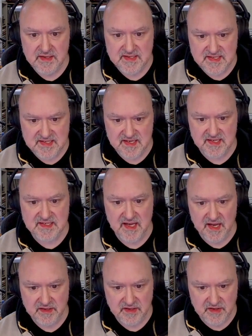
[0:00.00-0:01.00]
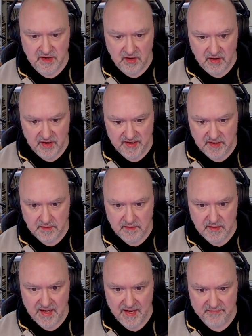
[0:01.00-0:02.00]
six, and nine
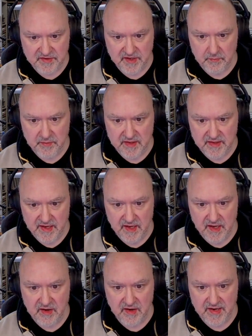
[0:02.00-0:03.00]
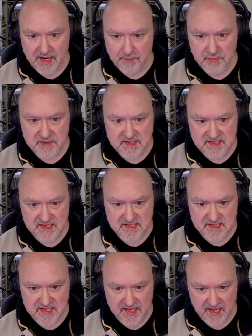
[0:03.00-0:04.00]
have to go in there, and I can't put a
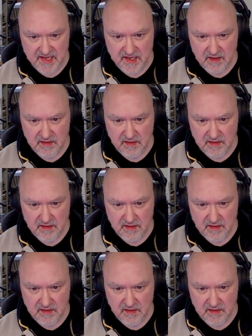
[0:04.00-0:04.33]
six there.